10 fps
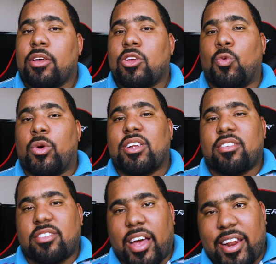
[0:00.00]
You want to
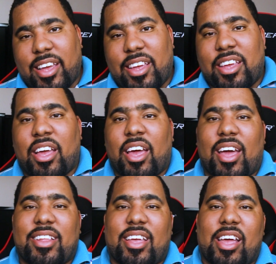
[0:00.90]
study
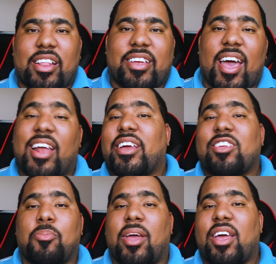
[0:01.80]
and then kind of get
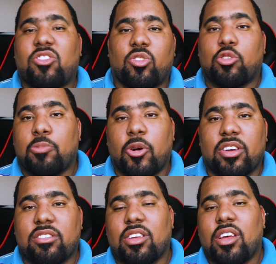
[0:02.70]
some hands-on
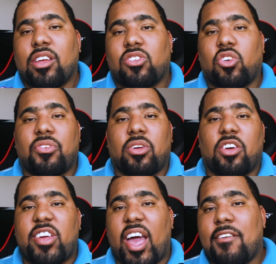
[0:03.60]
experience. So
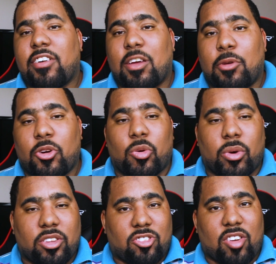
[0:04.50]
if you have a computer,
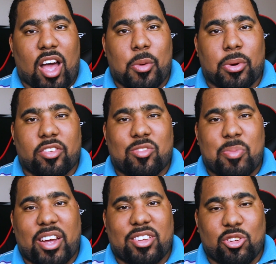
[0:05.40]
which I would
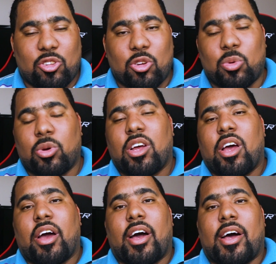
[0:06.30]
expect you do,
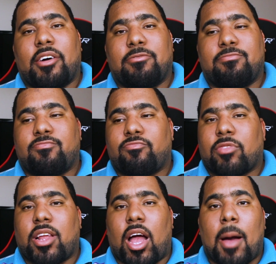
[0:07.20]

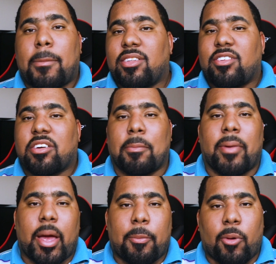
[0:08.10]
hop into
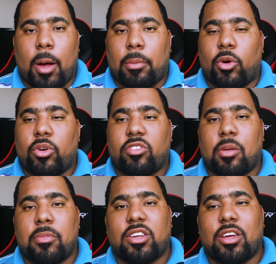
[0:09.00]
command prompt, learn
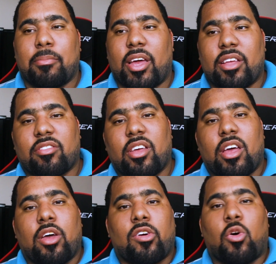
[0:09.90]
some of the commands,
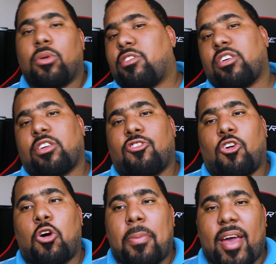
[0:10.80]
go into the
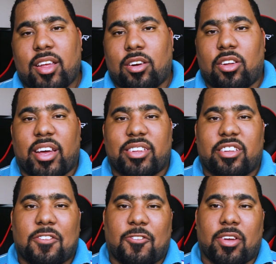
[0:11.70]
control panel, look at the
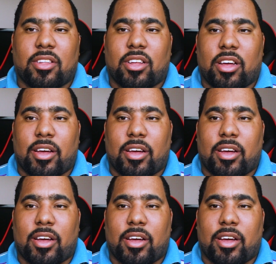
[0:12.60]
different